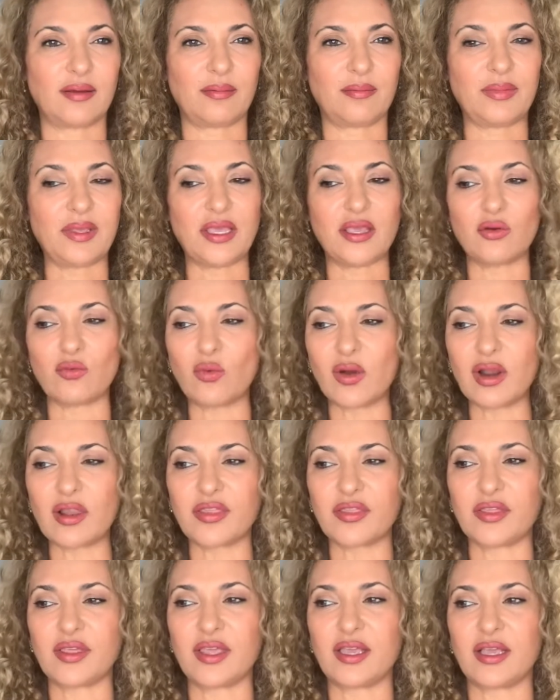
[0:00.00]
Being
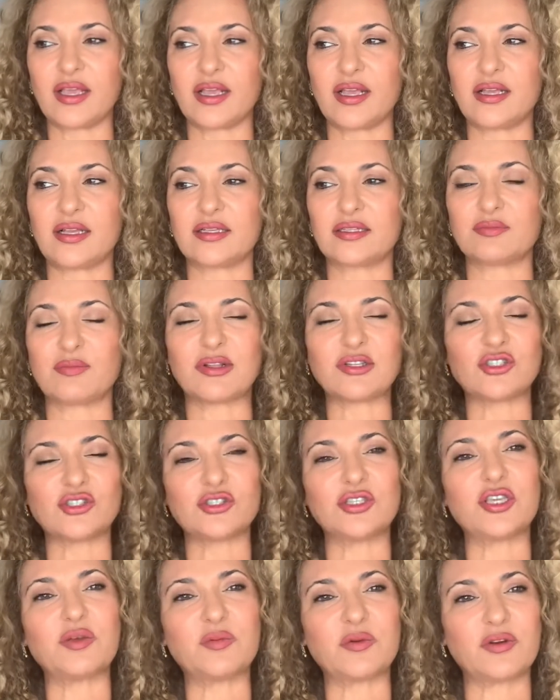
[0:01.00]
wealthy is much
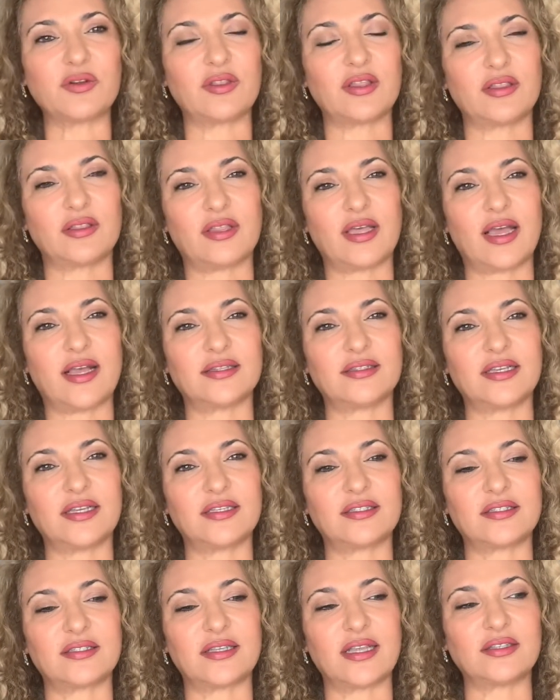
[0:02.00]
deeper than that.
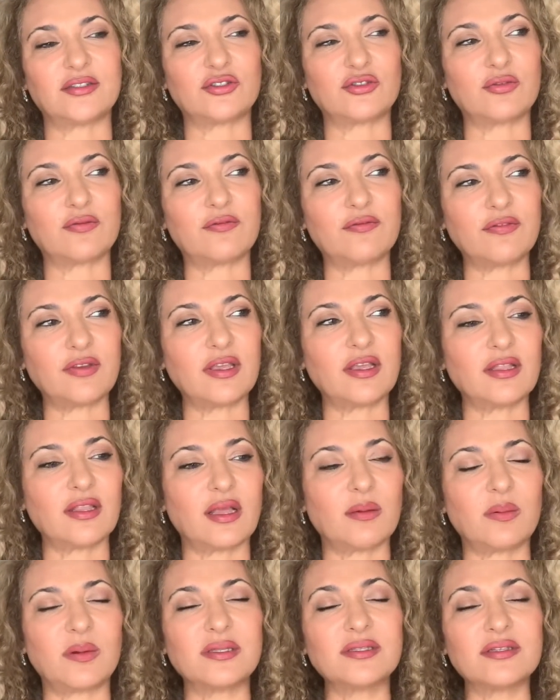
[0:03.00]
It's to feel
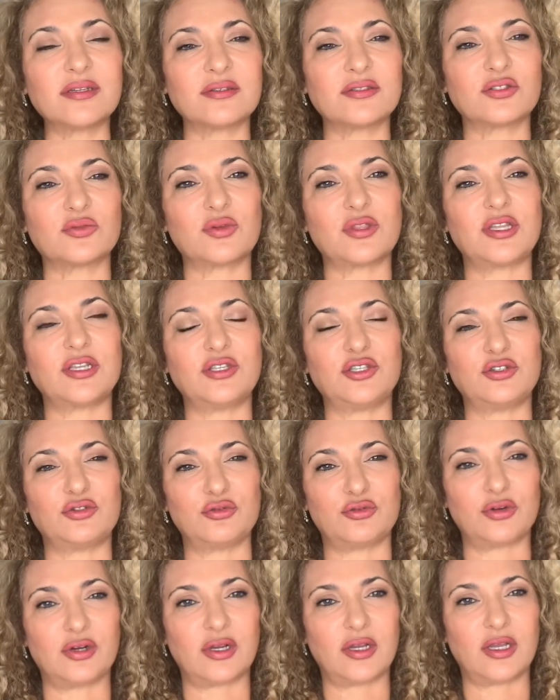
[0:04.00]
abundance within you.
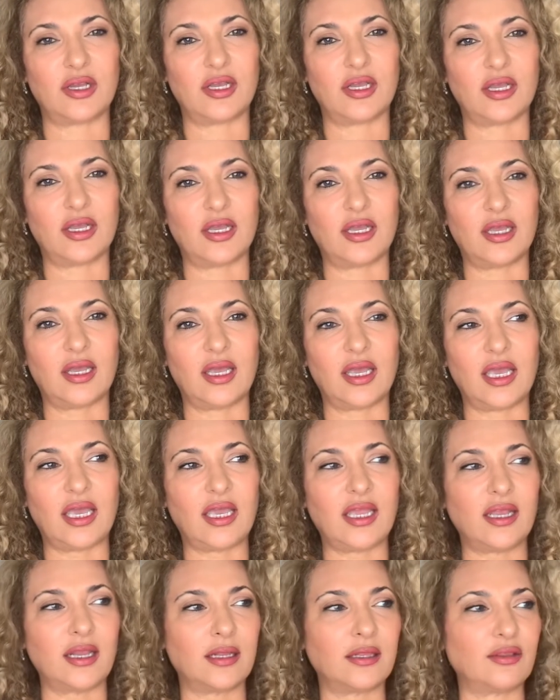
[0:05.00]

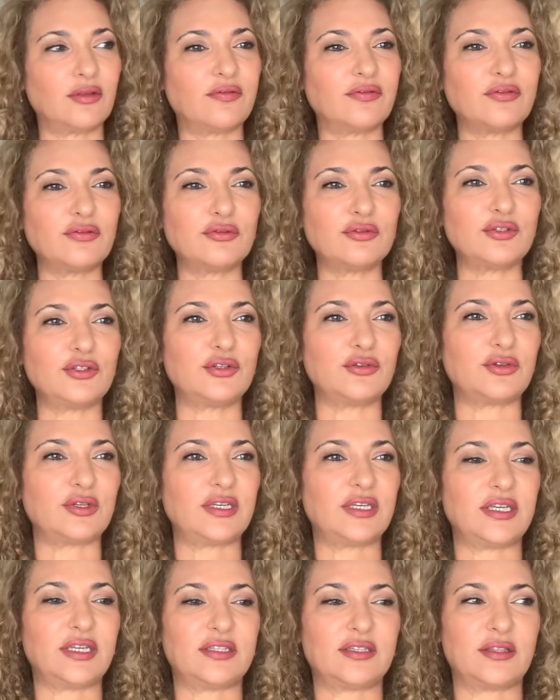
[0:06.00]
In the food you
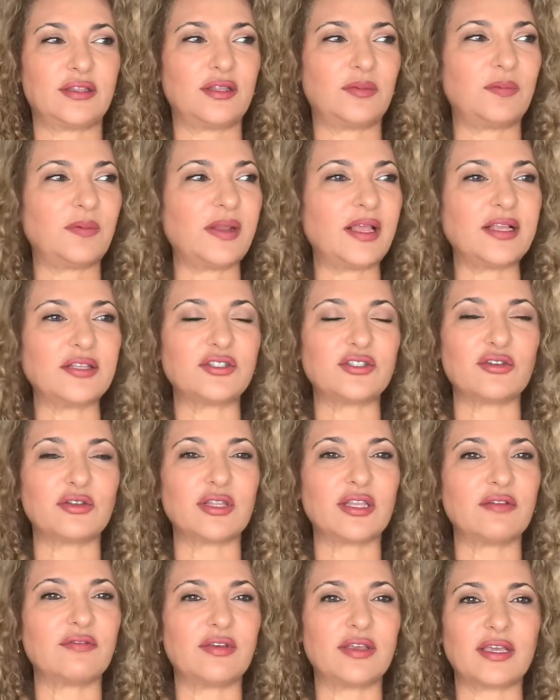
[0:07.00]
eat, in the place you're
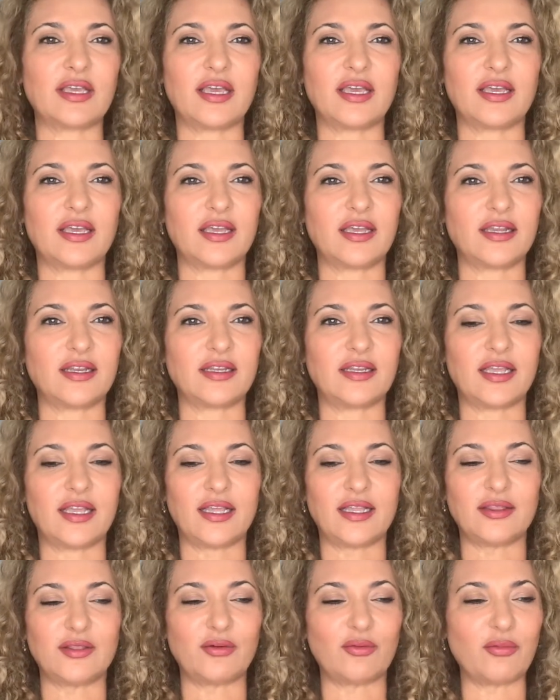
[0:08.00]
living in,
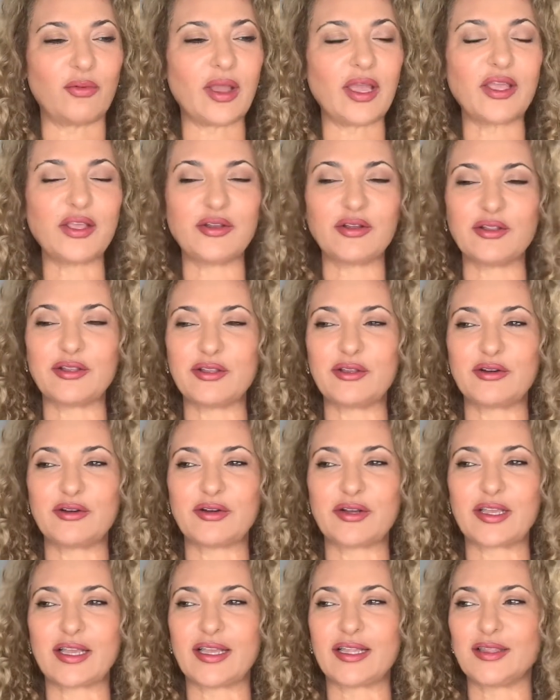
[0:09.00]
and the way you
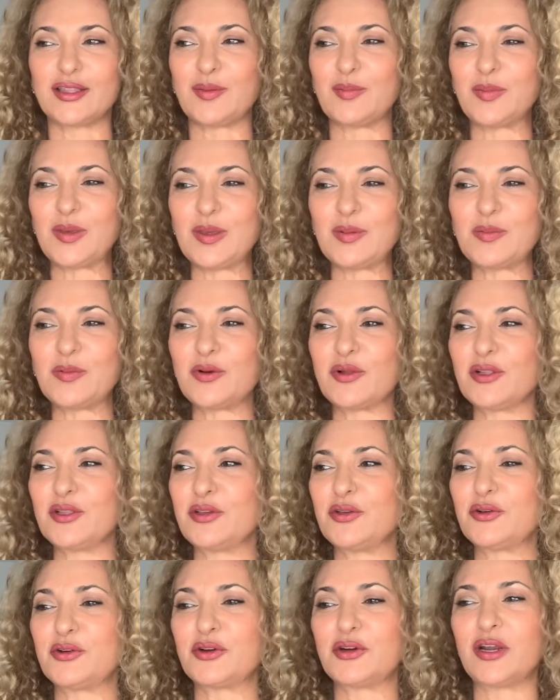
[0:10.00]
look, and the people
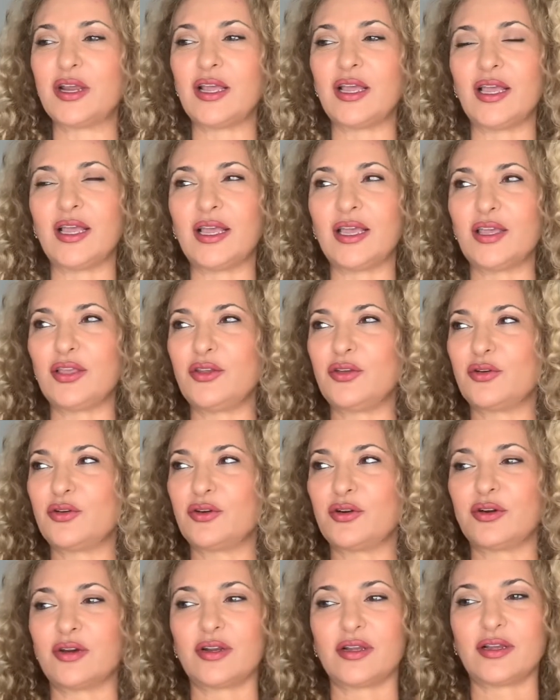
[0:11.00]

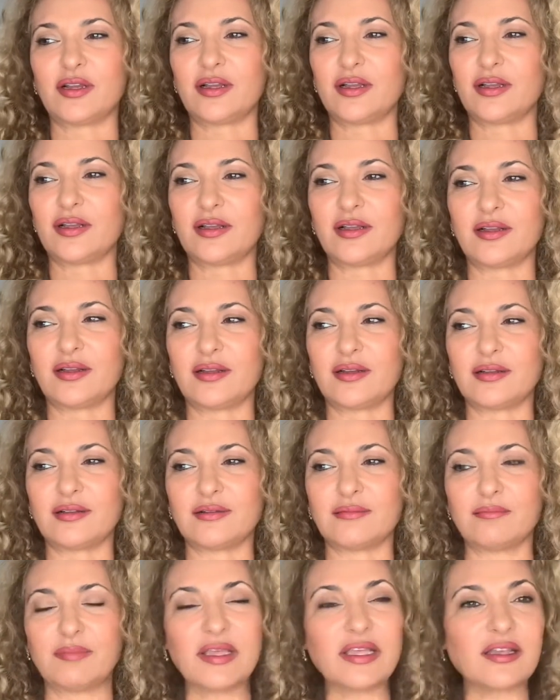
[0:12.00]
you're
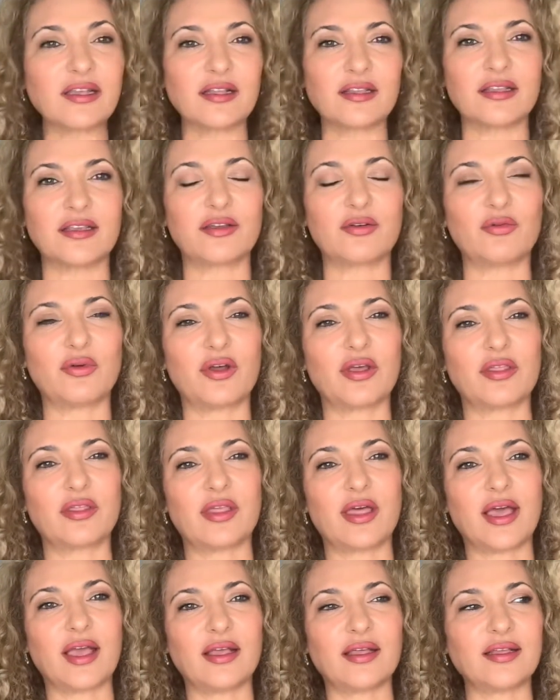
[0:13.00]
mingling with.
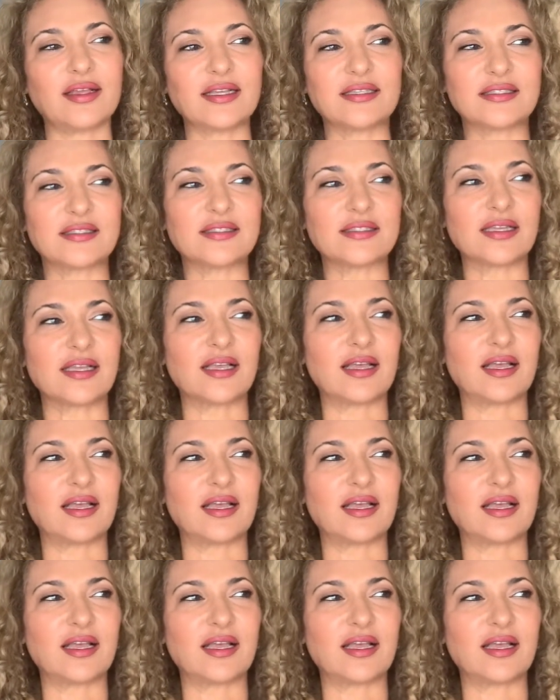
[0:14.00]
It's